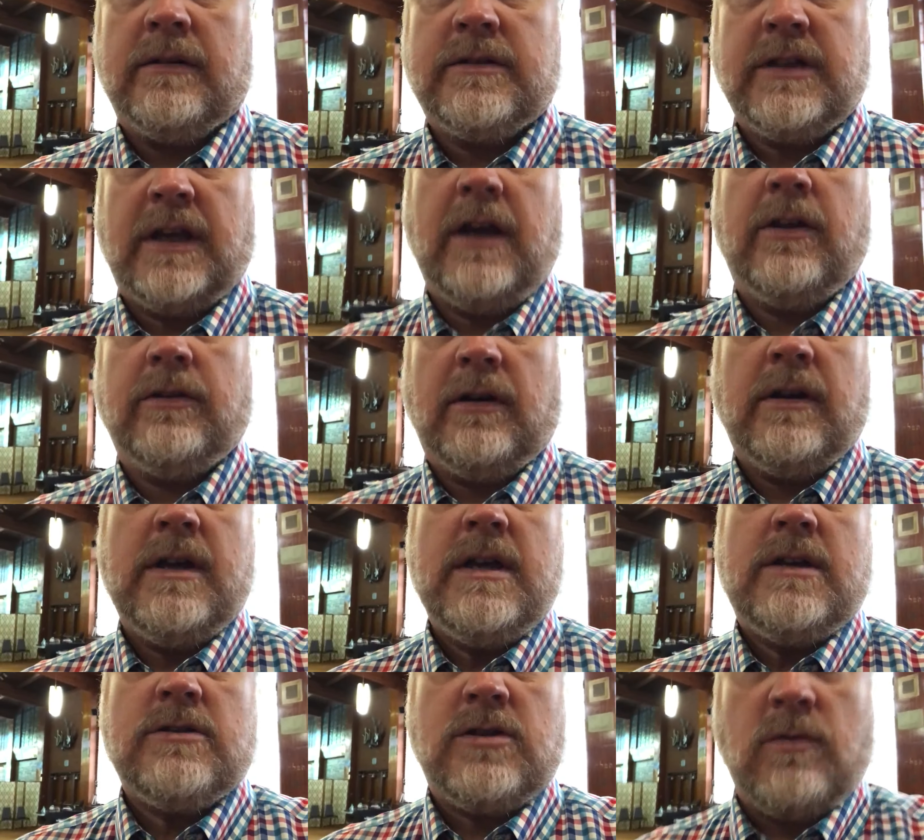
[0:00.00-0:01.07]
together
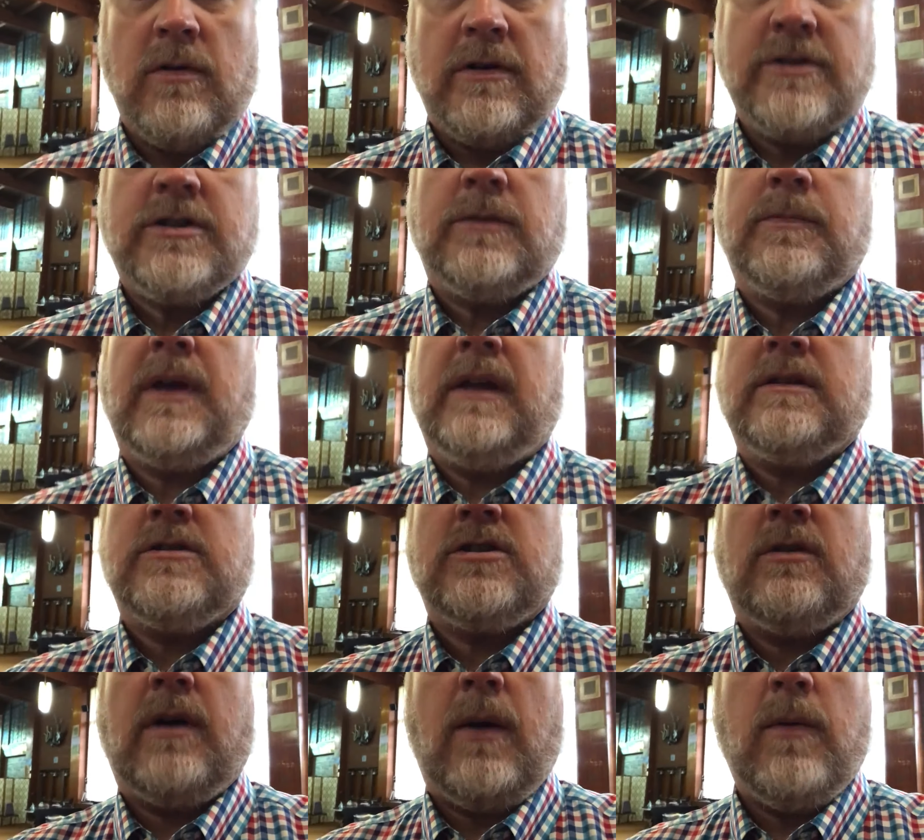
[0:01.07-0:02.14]
to worship. And
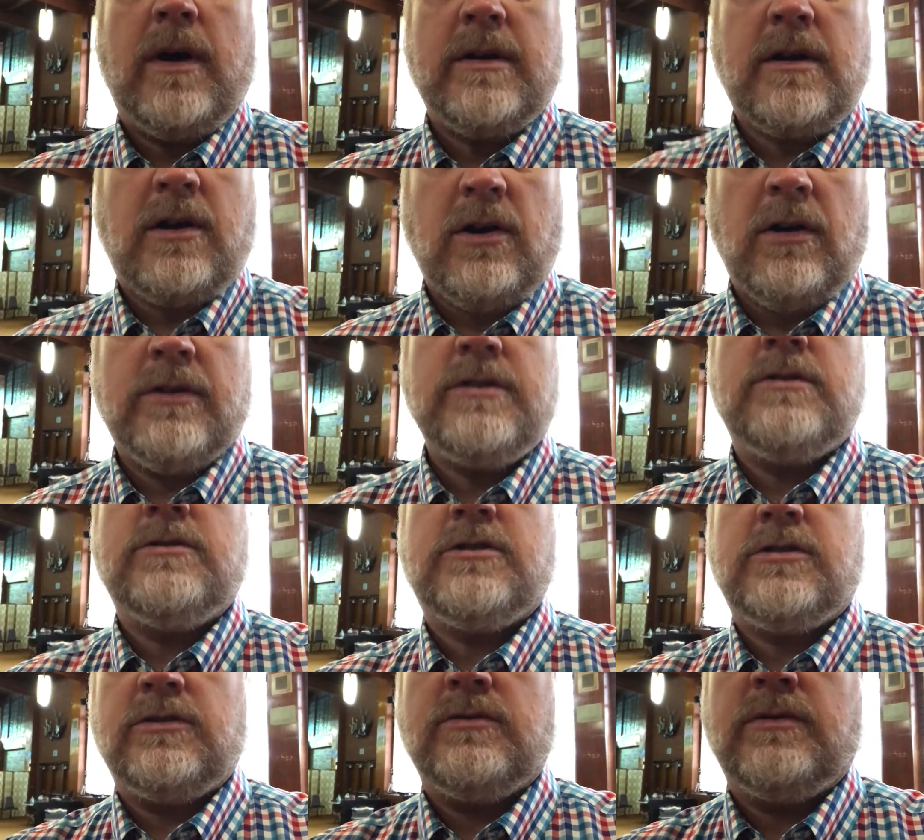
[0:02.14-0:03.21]
so I want to call you
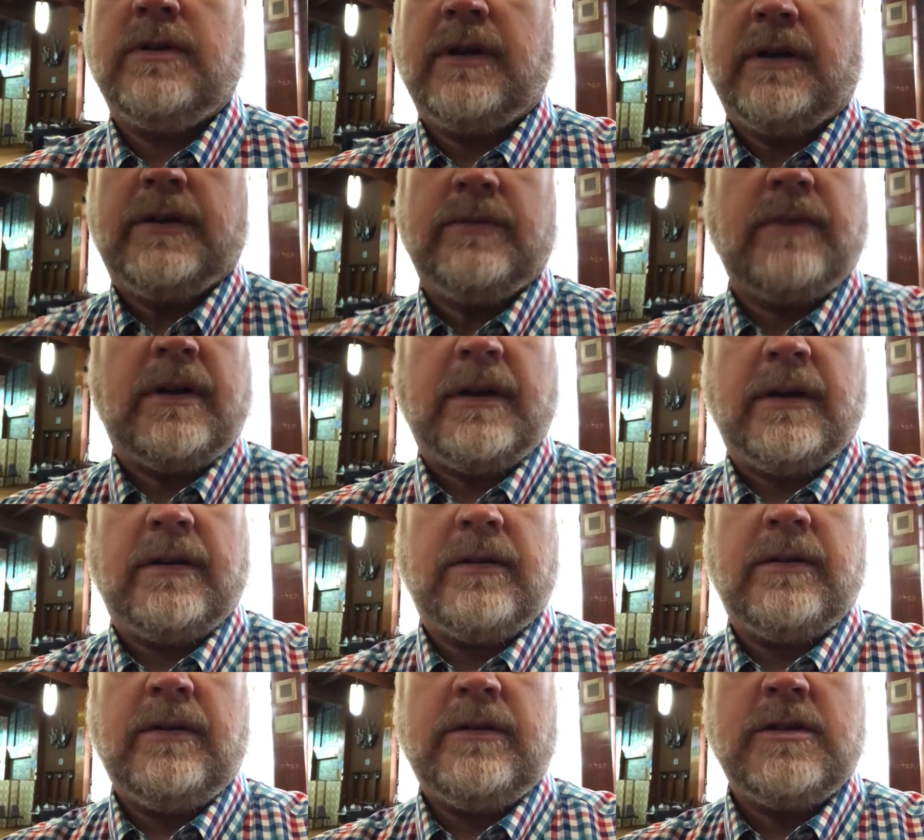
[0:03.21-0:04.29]

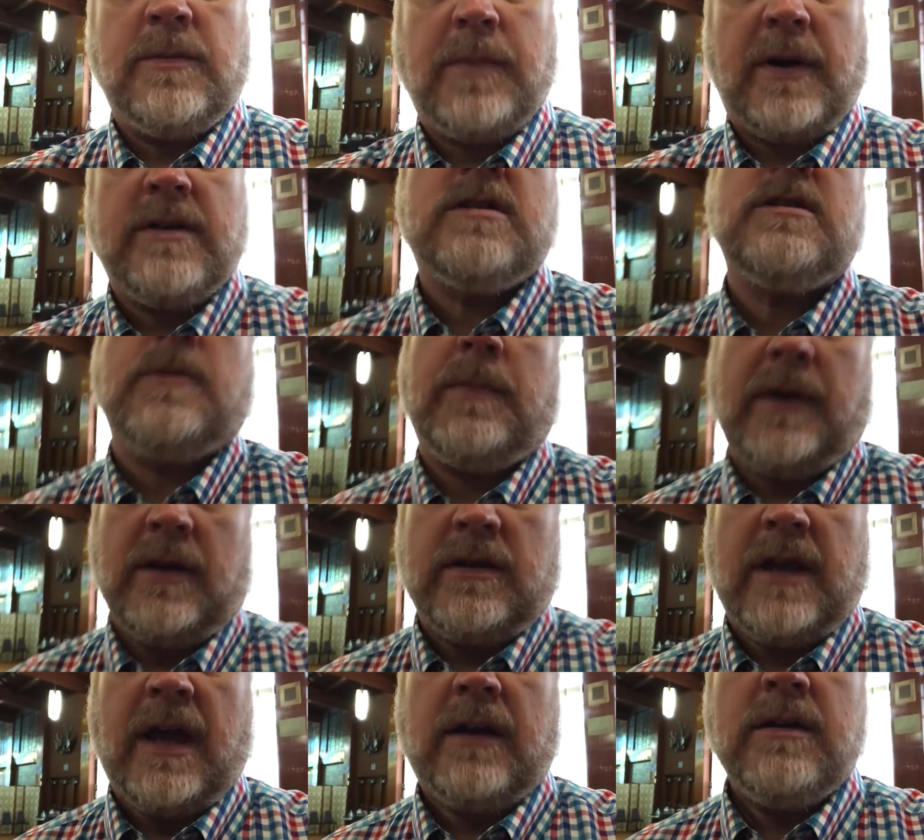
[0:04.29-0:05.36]
to participate
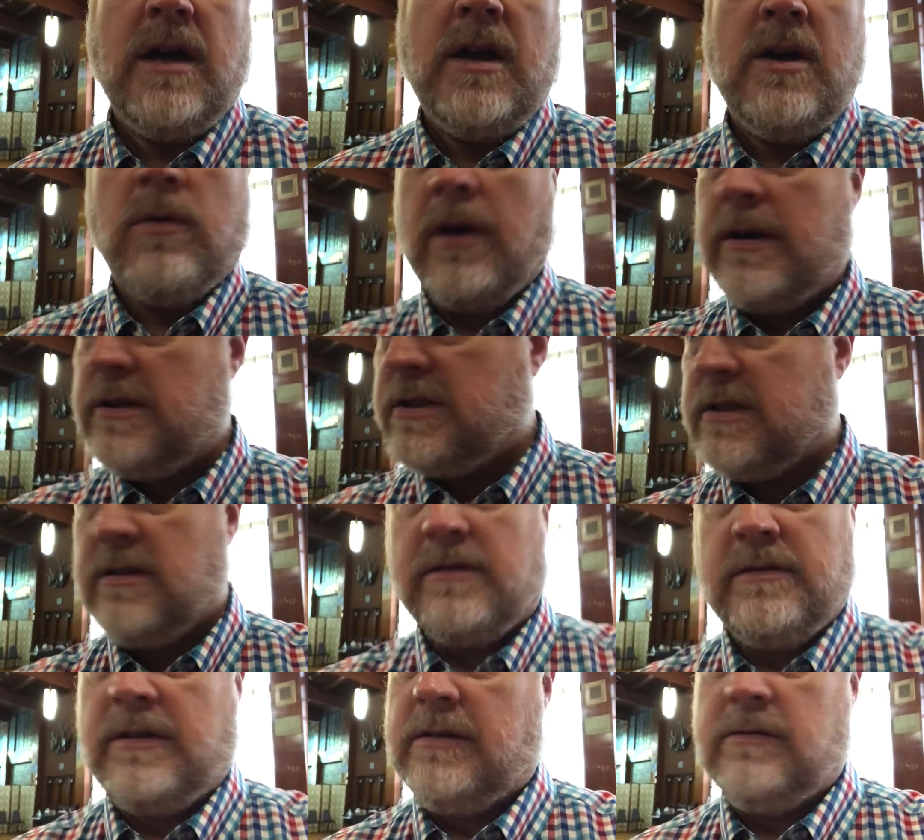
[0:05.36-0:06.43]
in that. We're going to
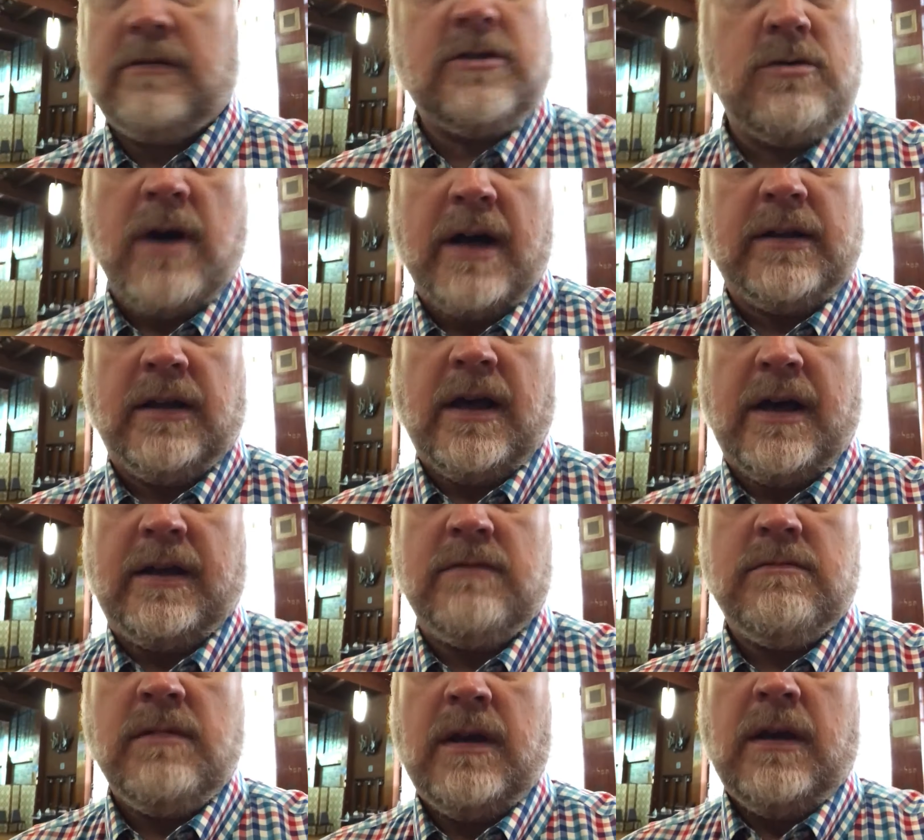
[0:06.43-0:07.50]
still do
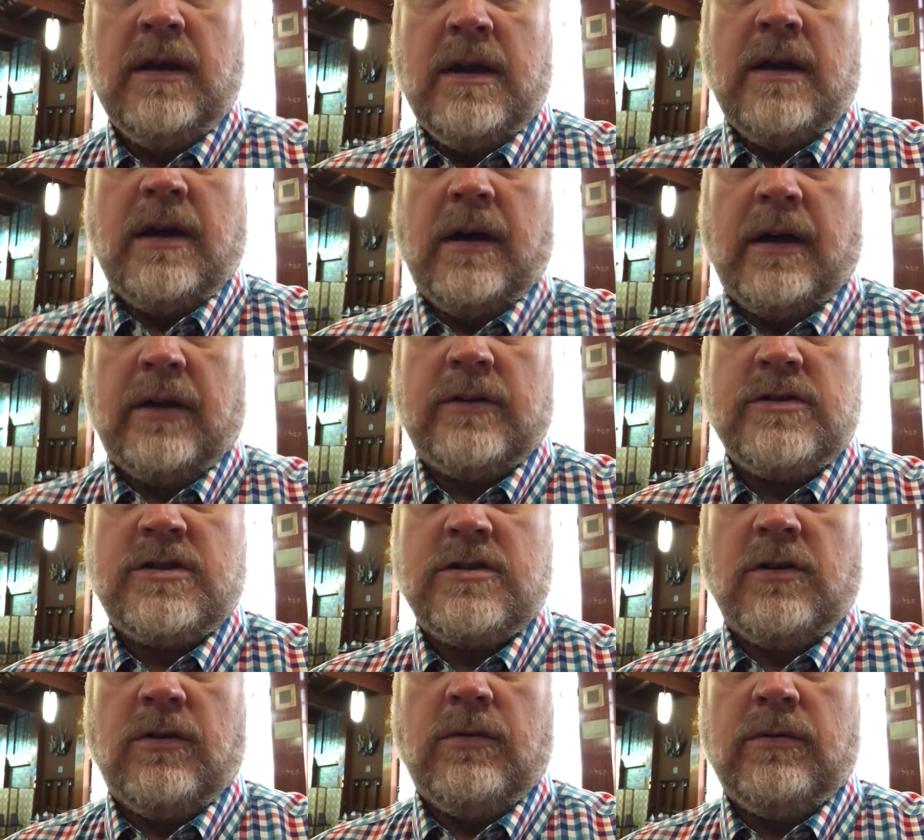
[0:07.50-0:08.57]
online,
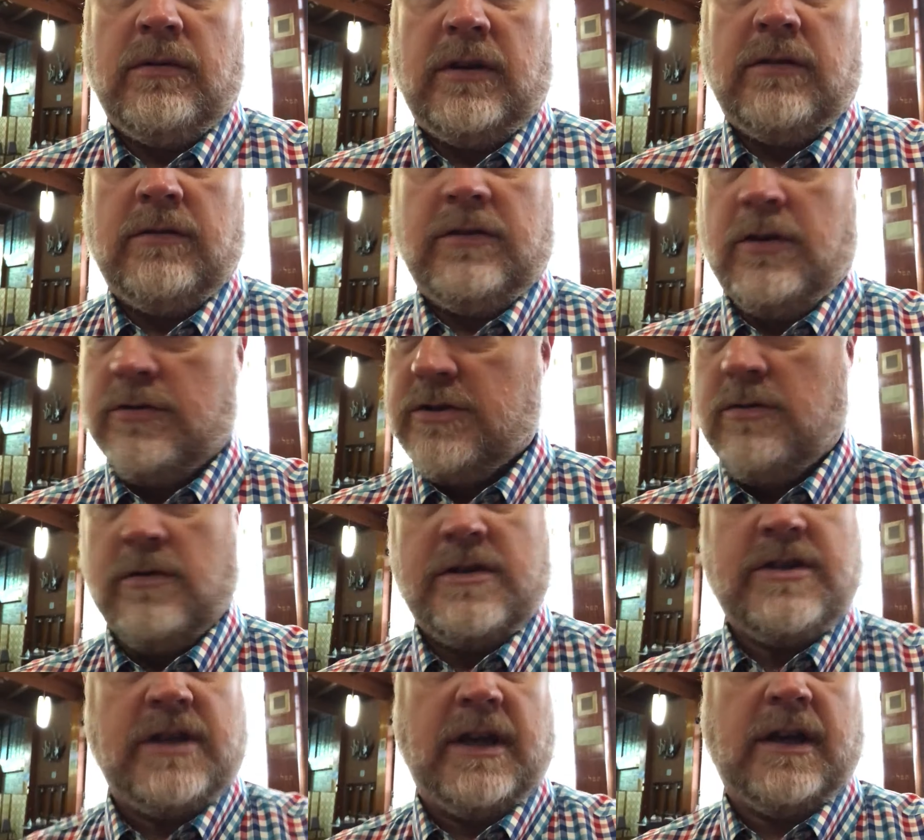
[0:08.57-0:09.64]
so those who
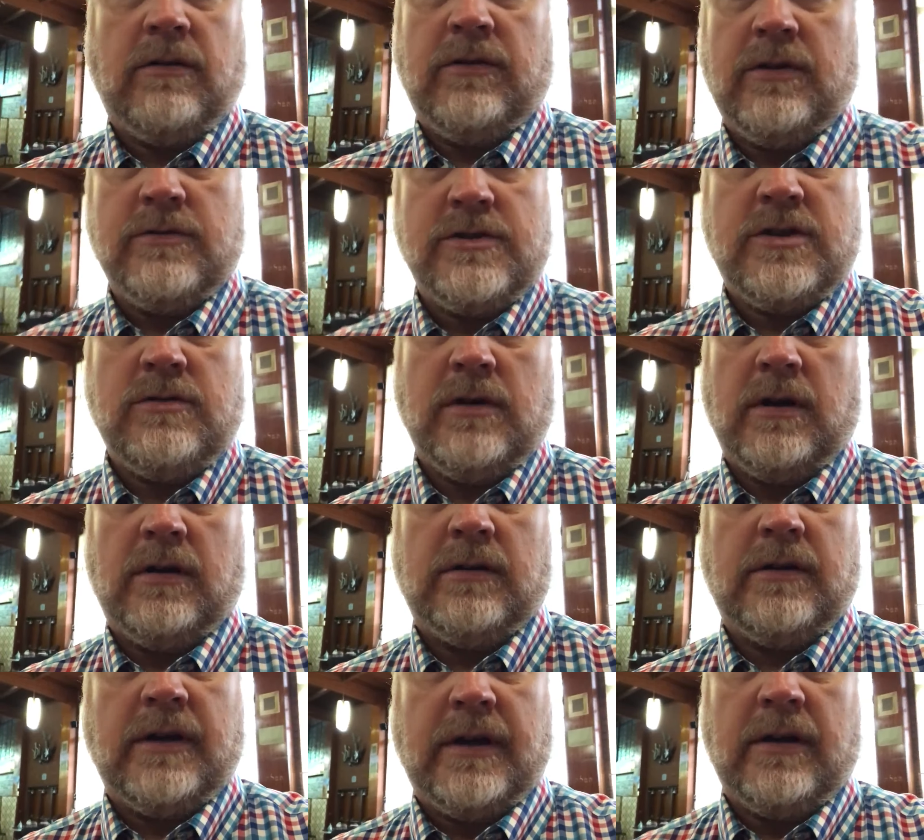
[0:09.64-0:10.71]
are sick or those who
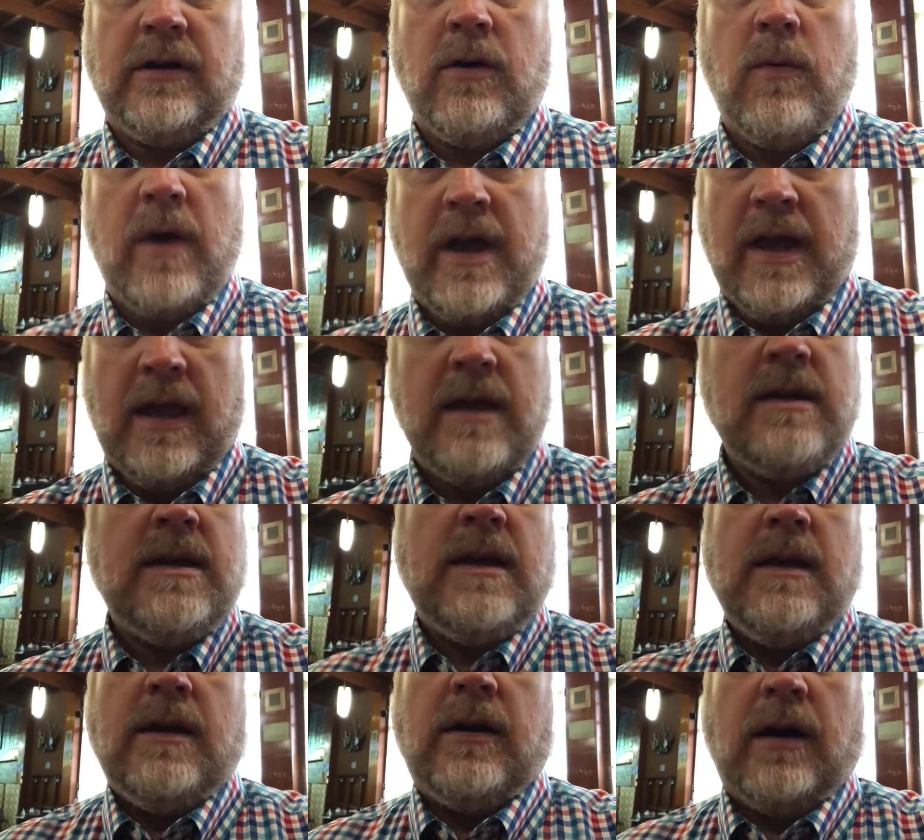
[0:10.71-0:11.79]
are away
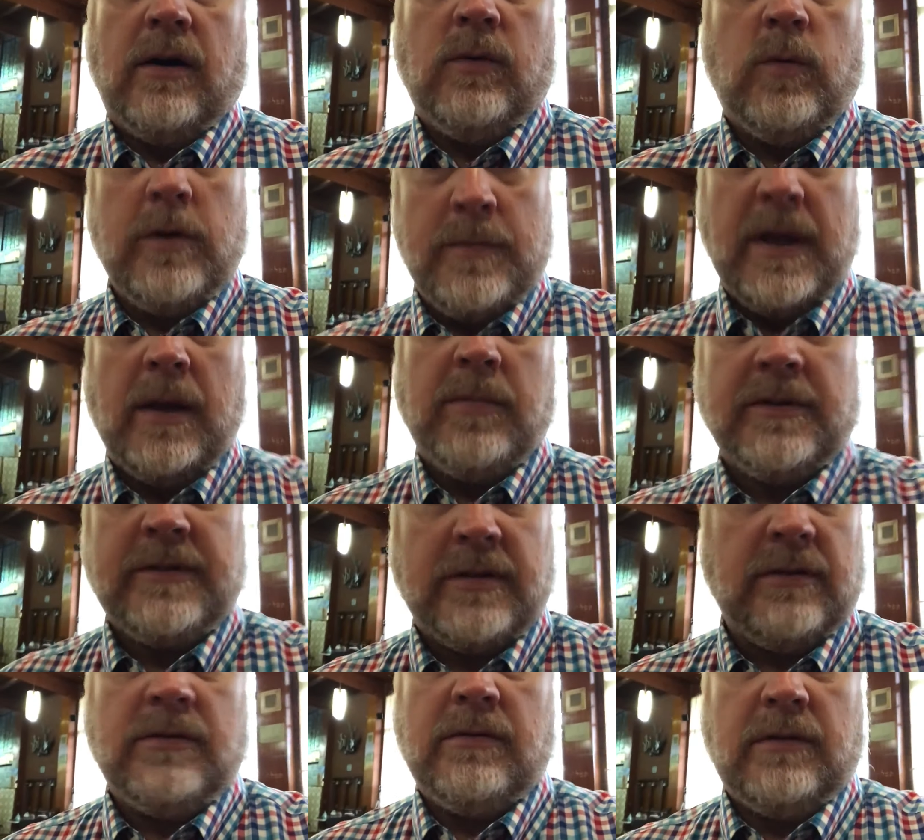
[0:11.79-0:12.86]
would be able
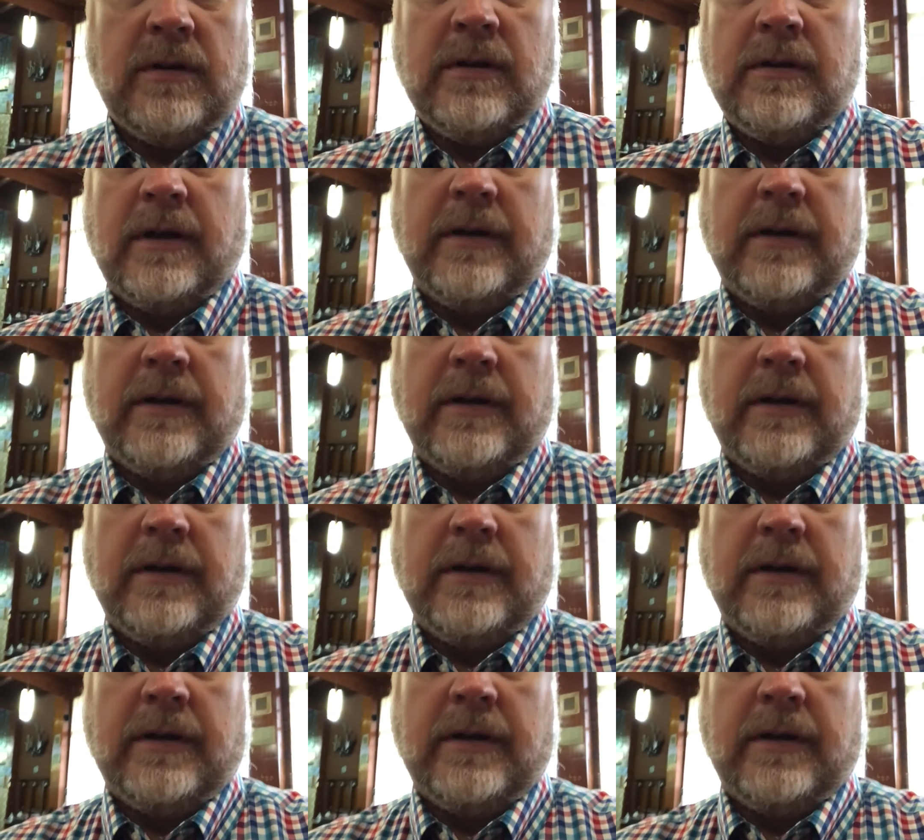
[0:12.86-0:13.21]
to